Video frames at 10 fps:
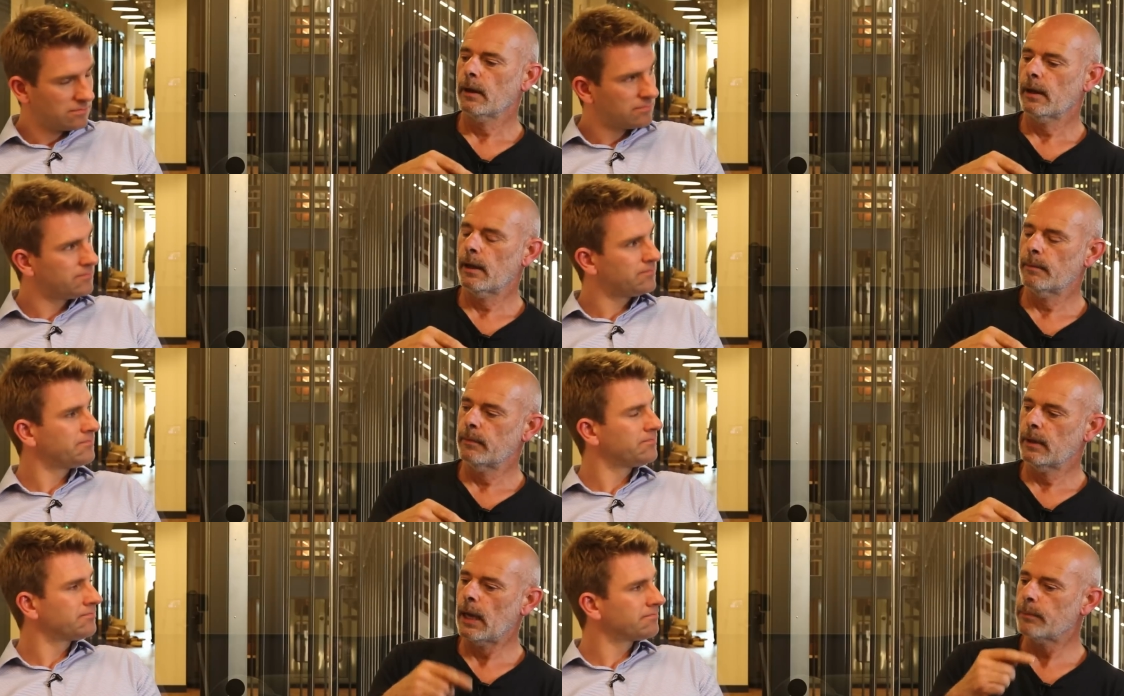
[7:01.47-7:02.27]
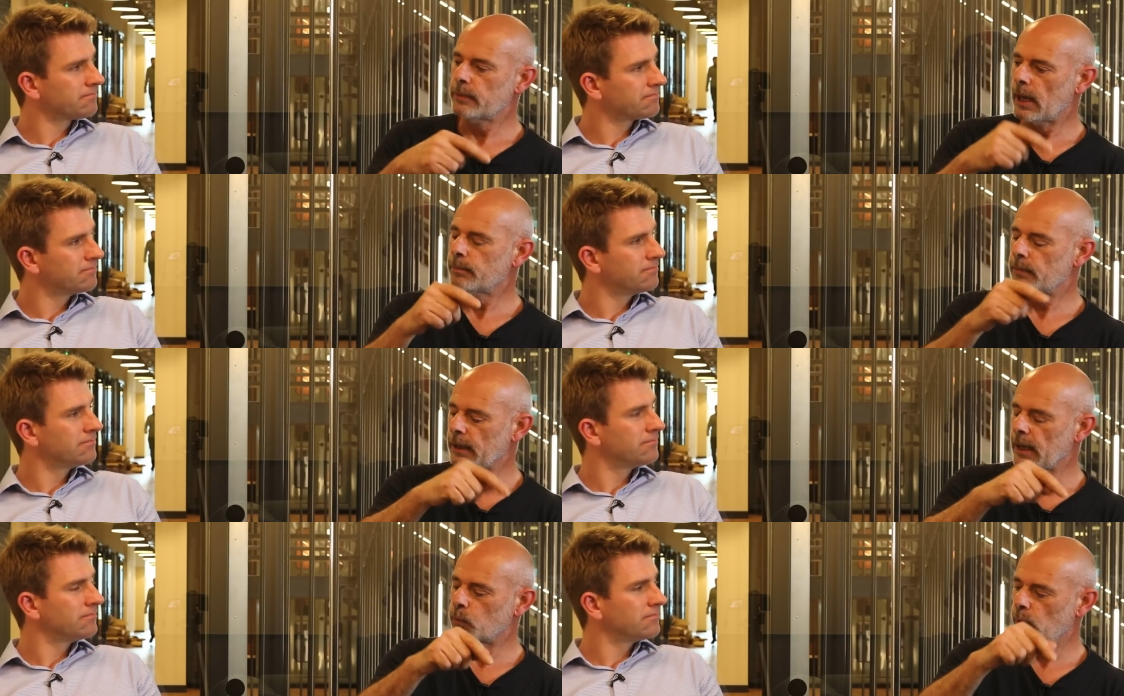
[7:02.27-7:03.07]
Speaker 1: Um, I'm I'm
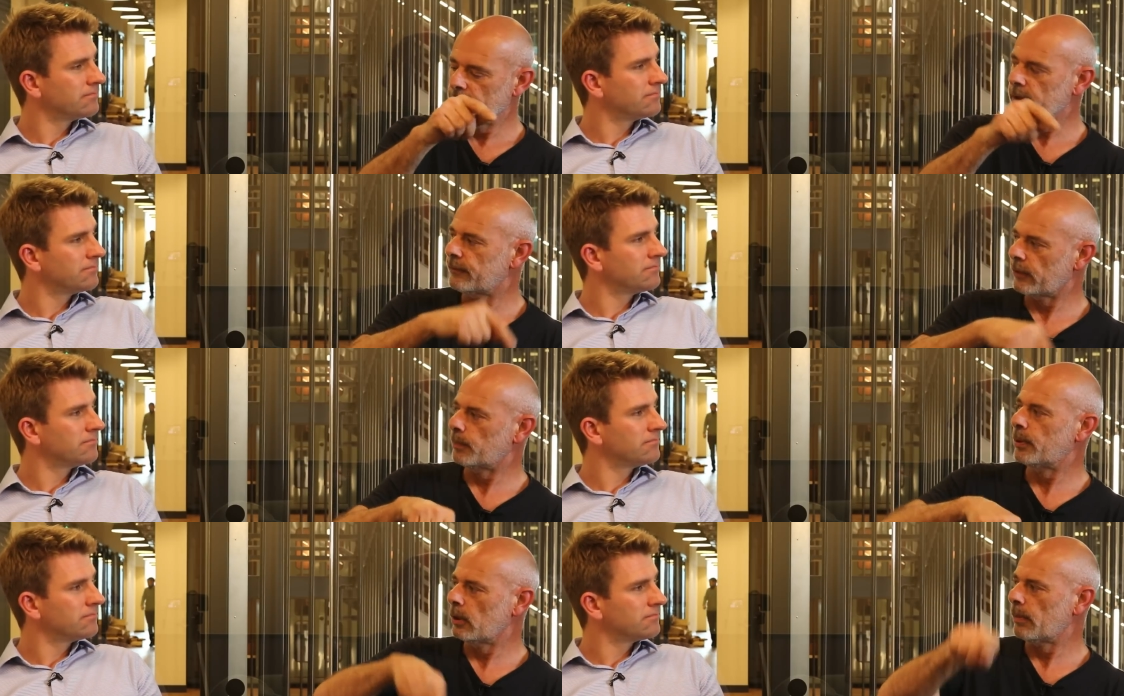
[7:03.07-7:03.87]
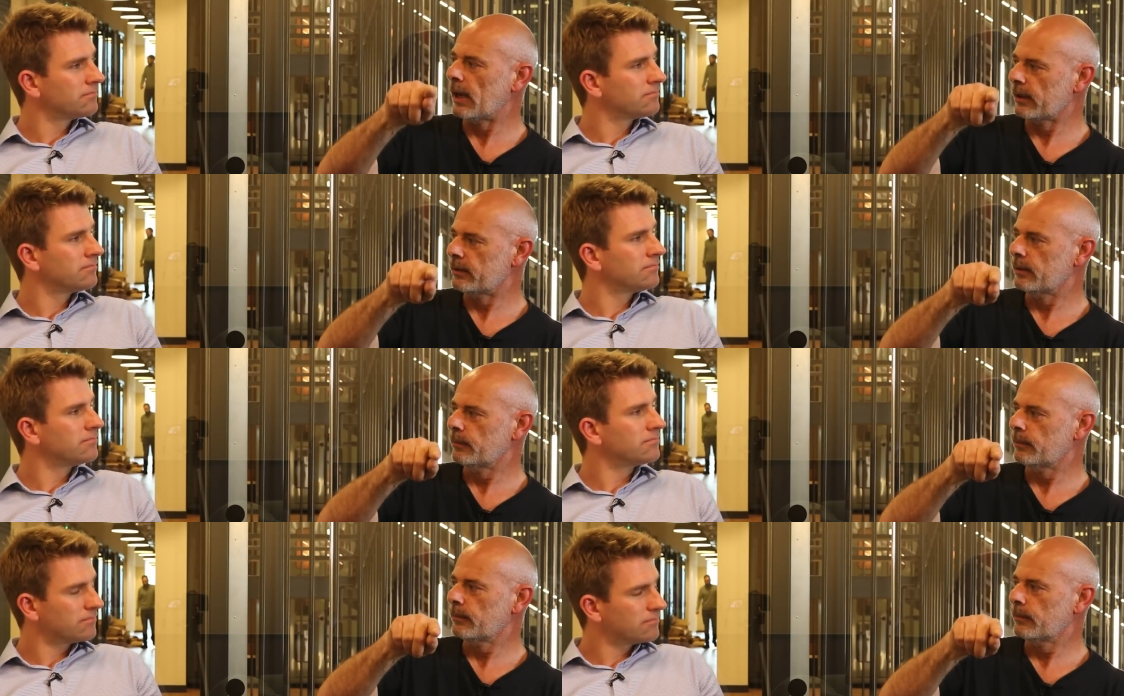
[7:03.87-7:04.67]
again waiting for the pullbacks.
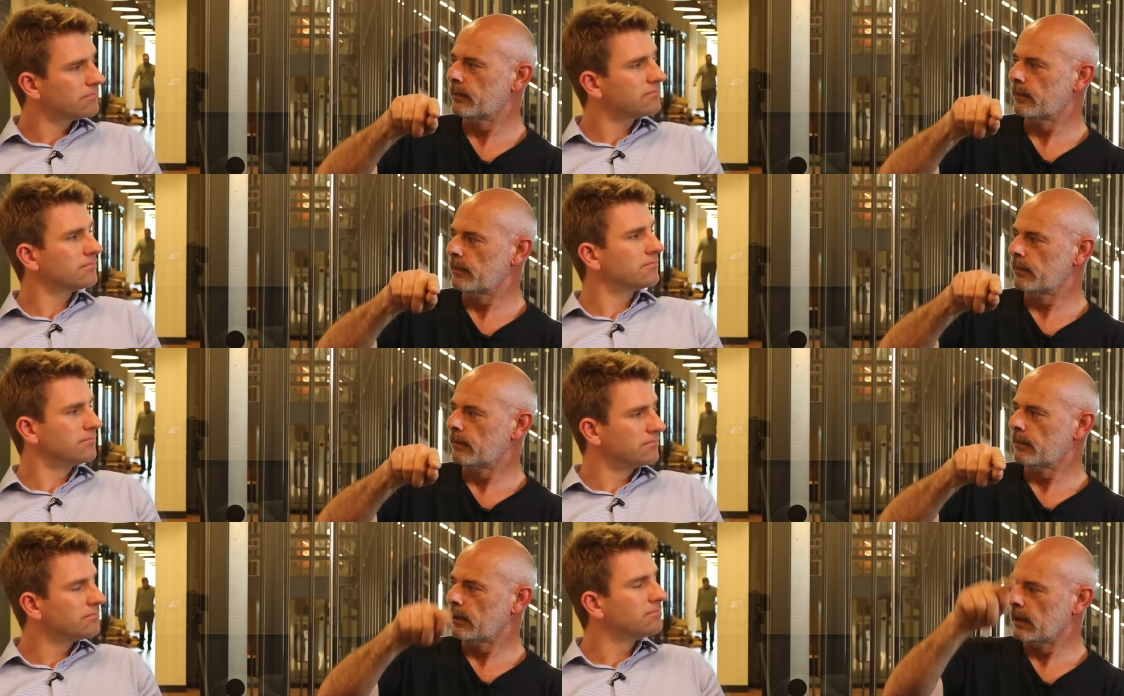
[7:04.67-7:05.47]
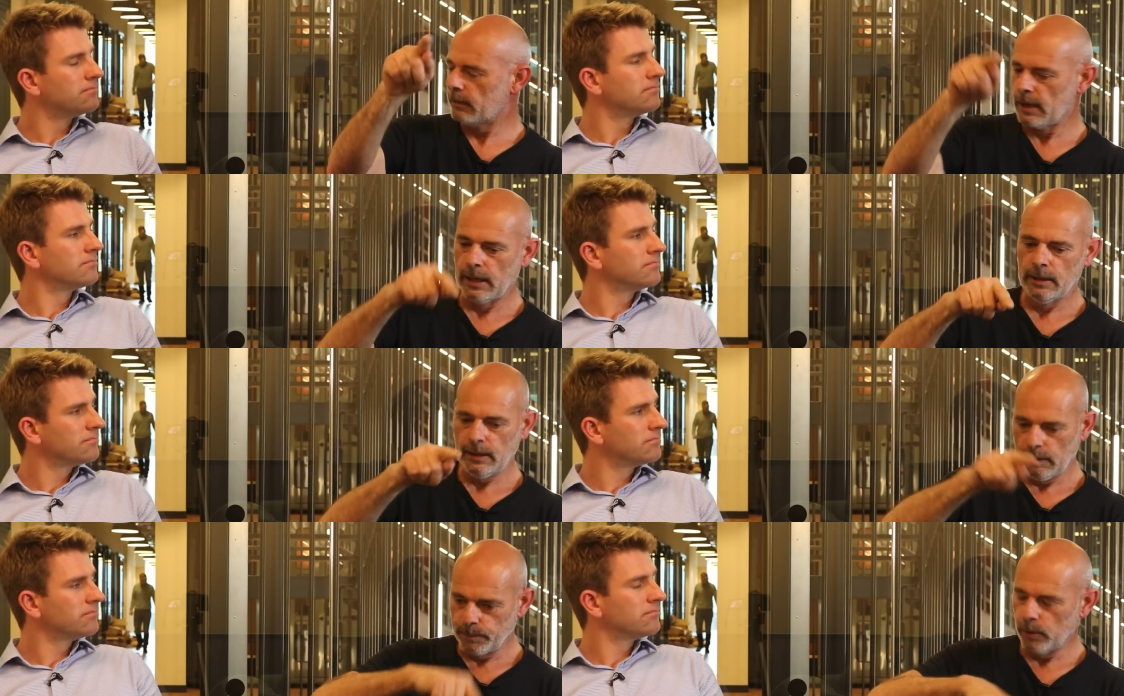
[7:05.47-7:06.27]
Mm. You're
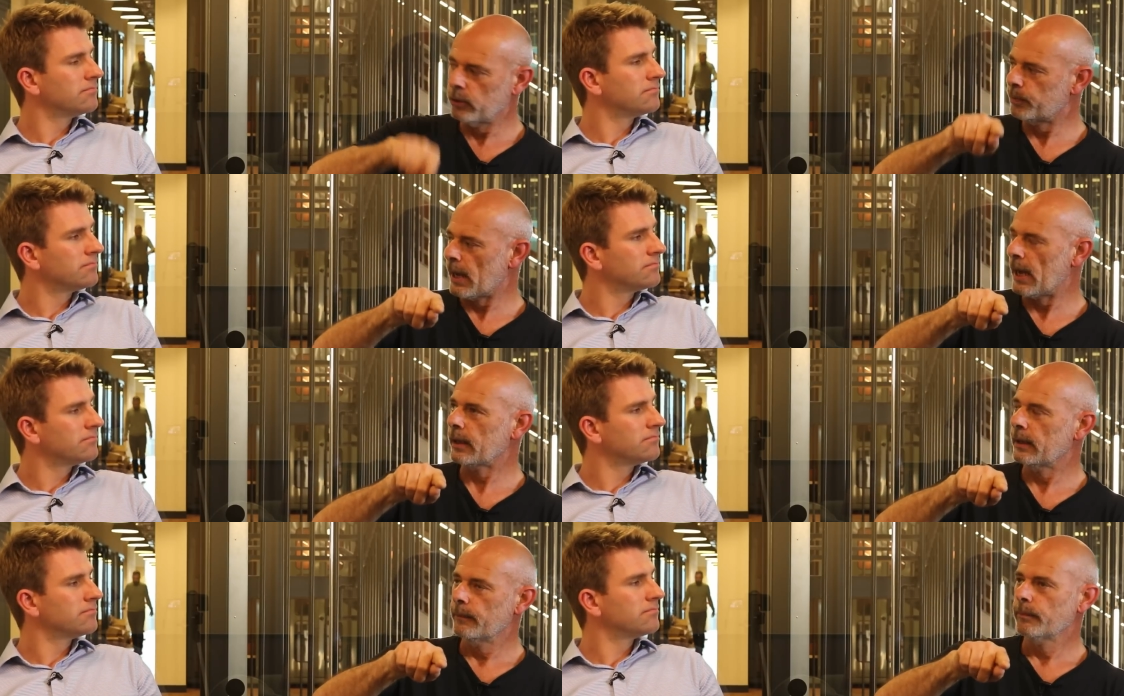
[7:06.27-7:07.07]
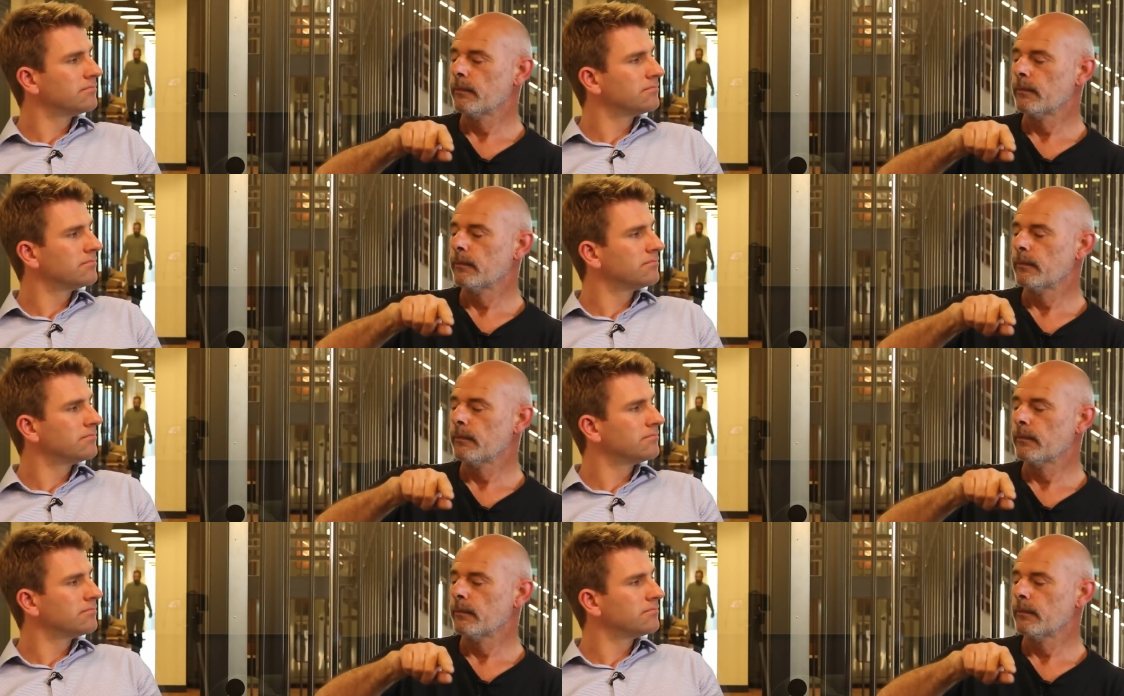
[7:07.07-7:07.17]
in, it pulls back.